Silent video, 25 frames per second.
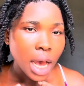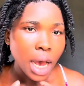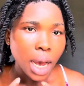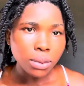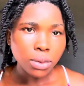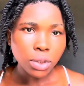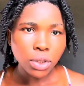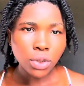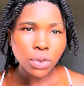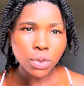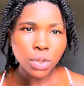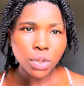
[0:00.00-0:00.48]

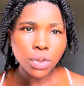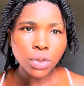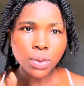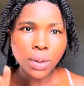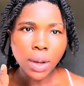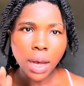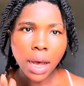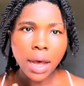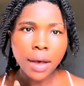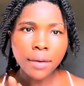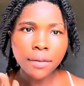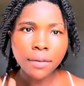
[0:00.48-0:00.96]
I'm just going
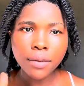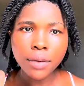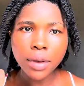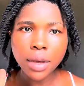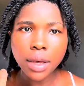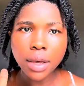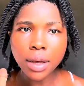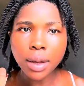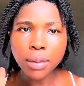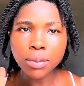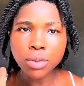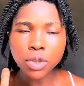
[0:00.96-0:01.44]

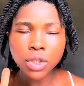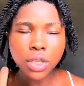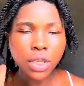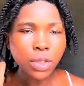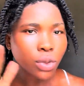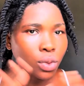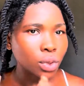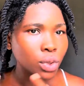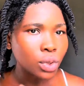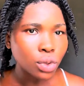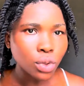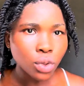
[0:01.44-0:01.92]

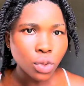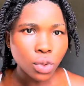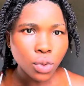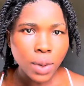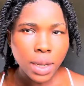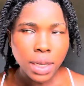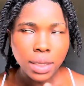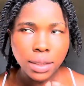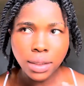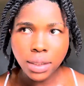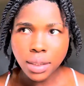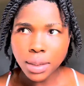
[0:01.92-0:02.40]
to do
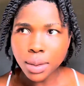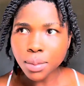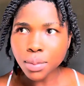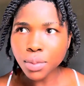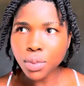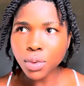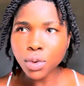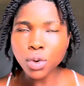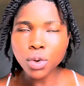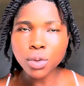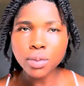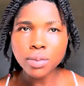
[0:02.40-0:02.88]
a
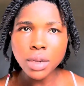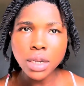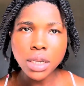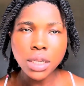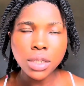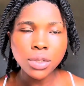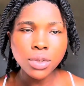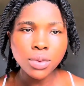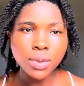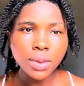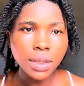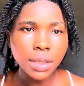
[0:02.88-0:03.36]
simple
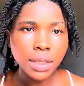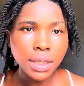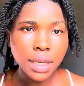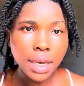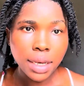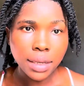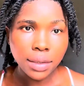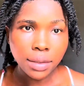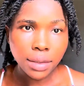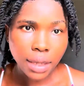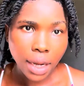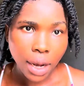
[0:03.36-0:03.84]
mini twist
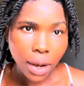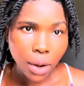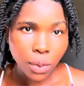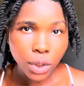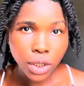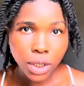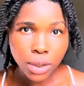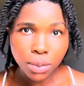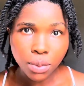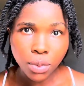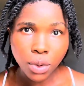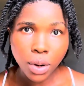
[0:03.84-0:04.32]
hairstyle,
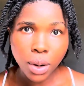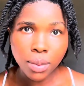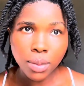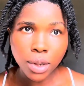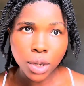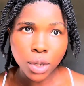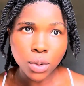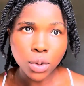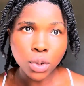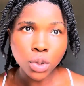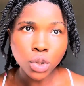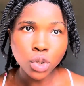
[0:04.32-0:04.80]
which I'm
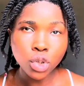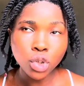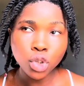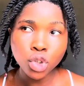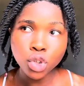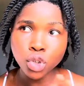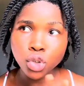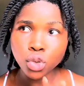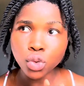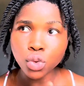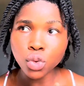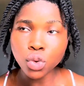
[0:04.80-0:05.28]
probably going to
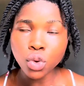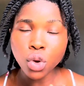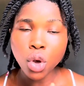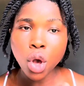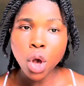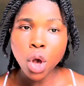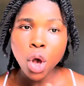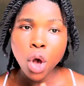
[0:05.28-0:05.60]
do